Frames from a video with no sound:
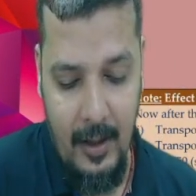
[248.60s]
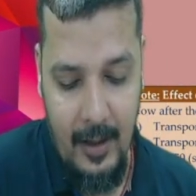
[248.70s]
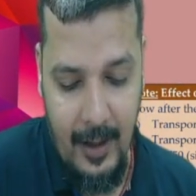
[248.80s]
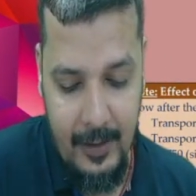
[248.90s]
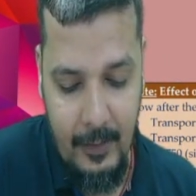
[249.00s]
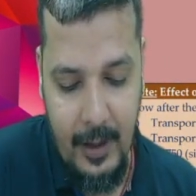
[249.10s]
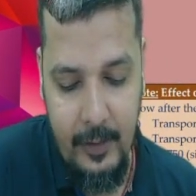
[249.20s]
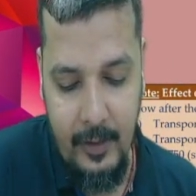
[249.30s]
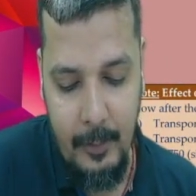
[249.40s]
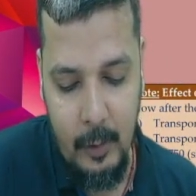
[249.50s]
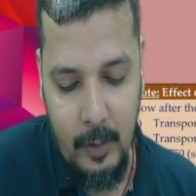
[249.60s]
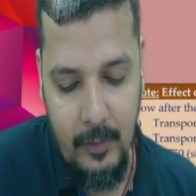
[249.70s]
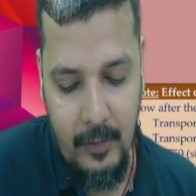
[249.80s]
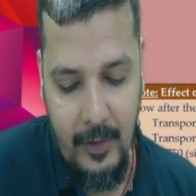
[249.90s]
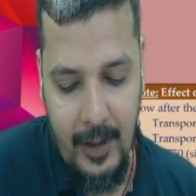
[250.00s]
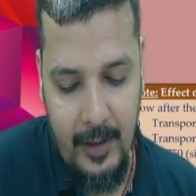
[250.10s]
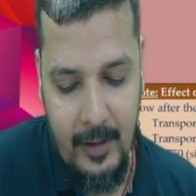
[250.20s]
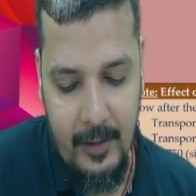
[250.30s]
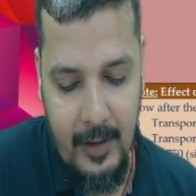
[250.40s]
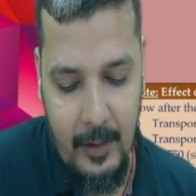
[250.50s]
and the value is up to
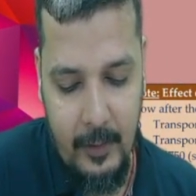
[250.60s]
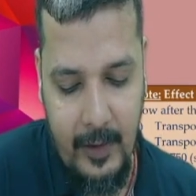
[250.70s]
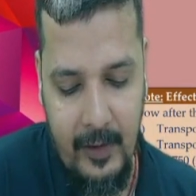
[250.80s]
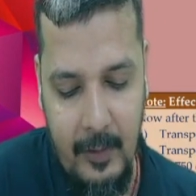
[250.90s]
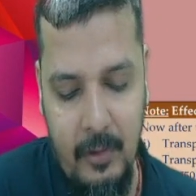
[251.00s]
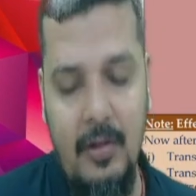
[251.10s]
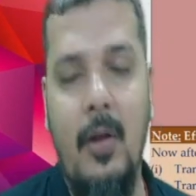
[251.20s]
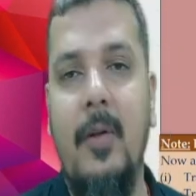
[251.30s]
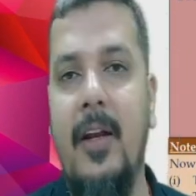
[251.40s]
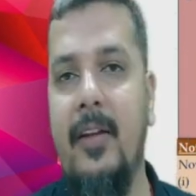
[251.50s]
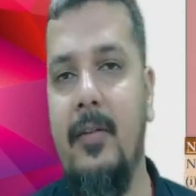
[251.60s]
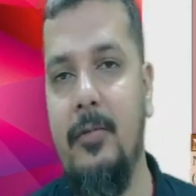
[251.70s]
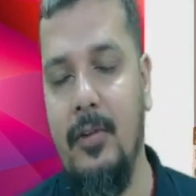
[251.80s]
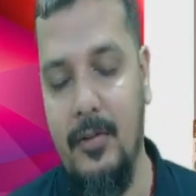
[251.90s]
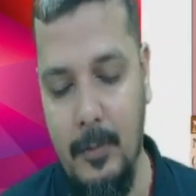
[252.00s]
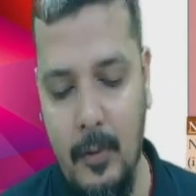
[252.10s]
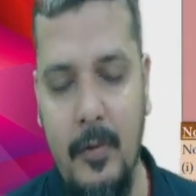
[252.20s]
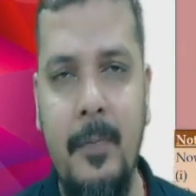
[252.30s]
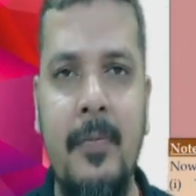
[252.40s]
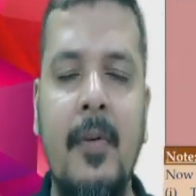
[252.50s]
1500, there was an exemption. Now that exemption is
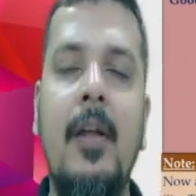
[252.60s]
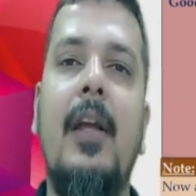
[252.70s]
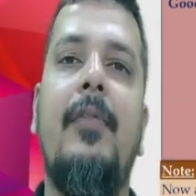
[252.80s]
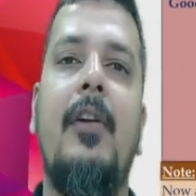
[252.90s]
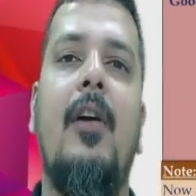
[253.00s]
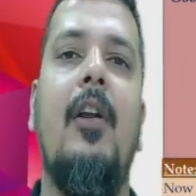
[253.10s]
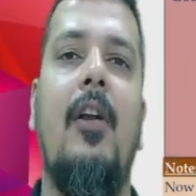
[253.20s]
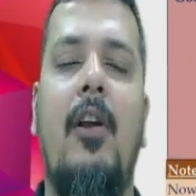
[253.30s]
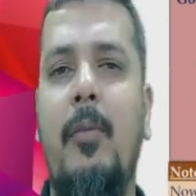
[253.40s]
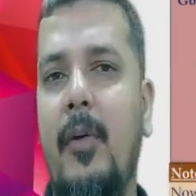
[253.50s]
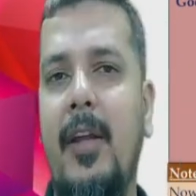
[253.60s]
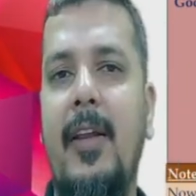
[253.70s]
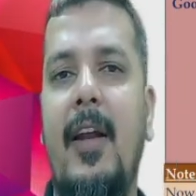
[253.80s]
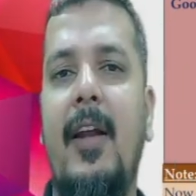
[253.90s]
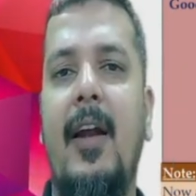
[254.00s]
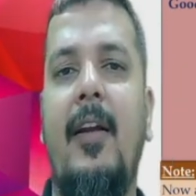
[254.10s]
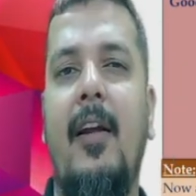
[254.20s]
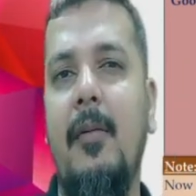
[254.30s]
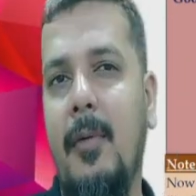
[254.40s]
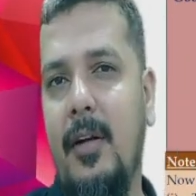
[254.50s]
removed. If at all you are not booking the entire
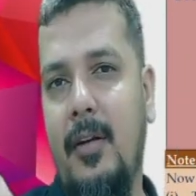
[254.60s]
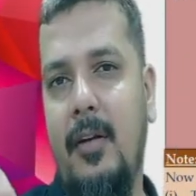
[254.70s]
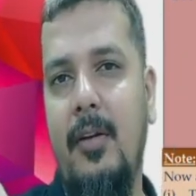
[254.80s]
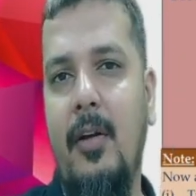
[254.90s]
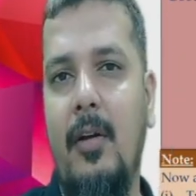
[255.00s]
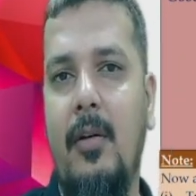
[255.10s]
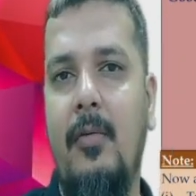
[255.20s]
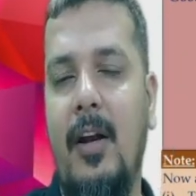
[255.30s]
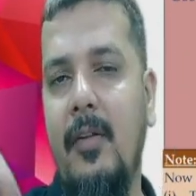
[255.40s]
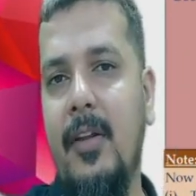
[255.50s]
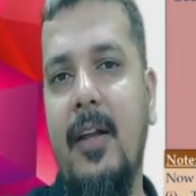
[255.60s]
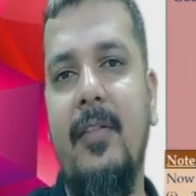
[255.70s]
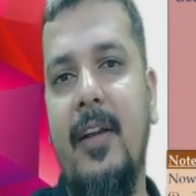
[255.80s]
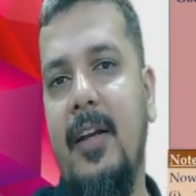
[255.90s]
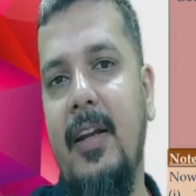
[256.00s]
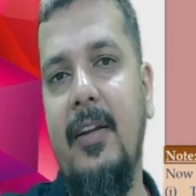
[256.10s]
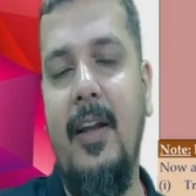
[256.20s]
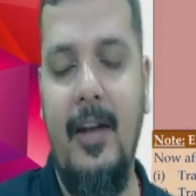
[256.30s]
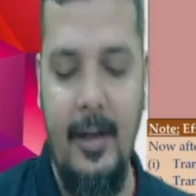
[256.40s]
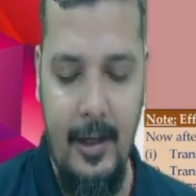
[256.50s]
truck, but you are one of the consignee in
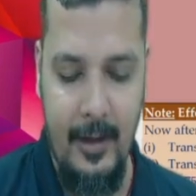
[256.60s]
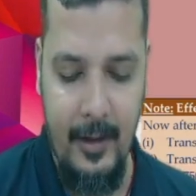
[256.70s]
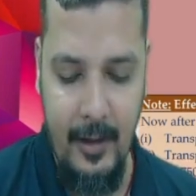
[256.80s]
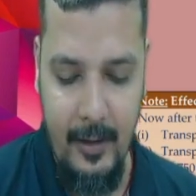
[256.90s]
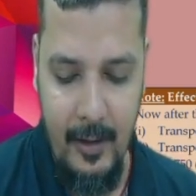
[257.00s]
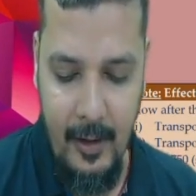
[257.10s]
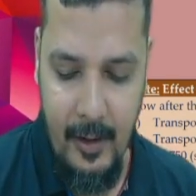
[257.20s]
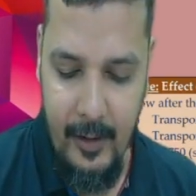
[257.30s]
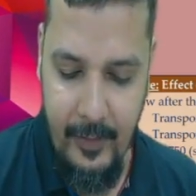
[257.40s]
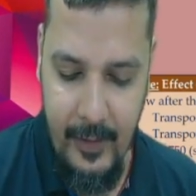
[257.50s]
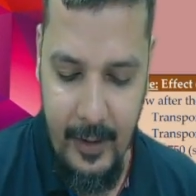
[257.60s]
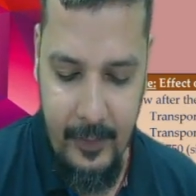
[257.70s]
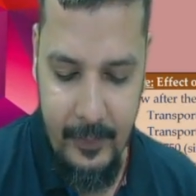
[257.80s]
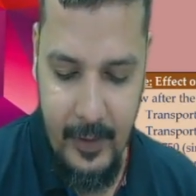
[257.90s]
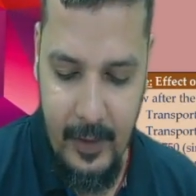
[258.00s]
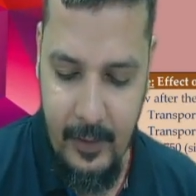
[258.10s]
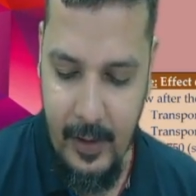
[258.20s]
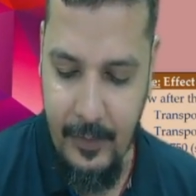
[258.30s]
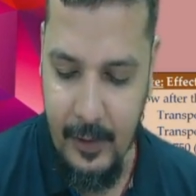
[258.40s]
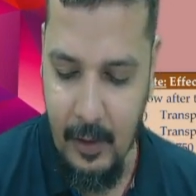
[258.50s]
that entire truck, then
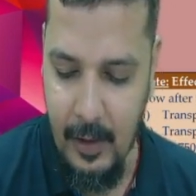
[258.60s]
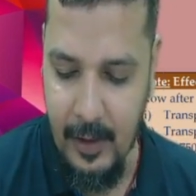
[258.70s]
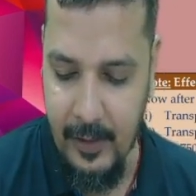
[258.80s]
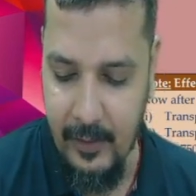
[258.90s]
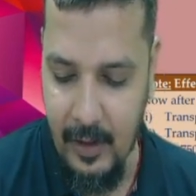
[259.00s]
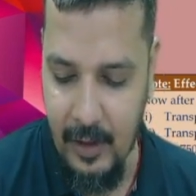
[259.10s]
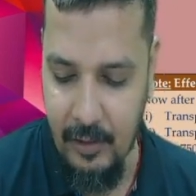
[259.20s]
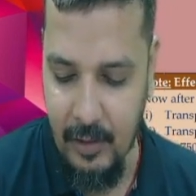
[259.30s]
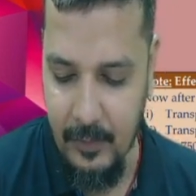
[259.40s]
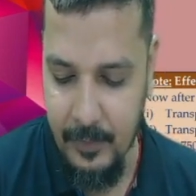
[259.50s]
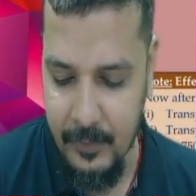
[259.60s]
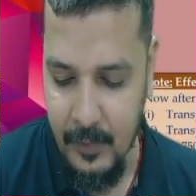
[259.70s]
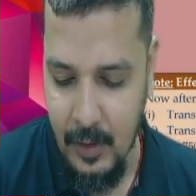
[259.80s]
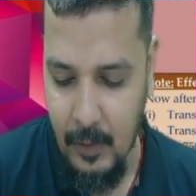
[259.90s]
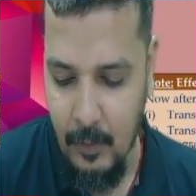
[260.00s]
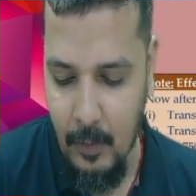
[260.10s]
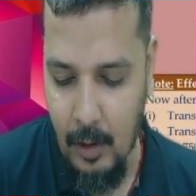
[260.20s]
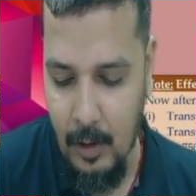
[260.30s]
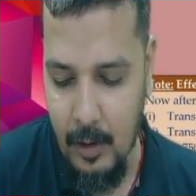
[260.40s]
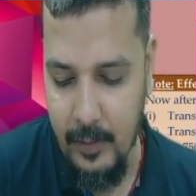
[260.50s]
if at all the consideration
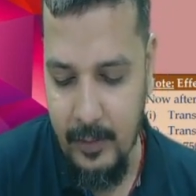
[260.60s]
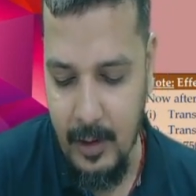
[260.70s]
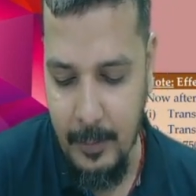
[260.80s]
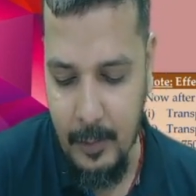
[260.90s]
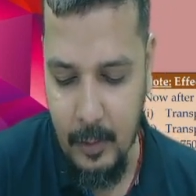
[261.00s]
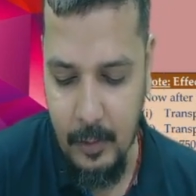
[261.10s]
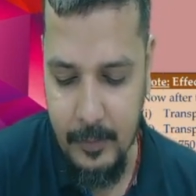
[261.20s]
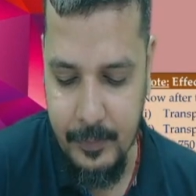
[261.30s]
was up to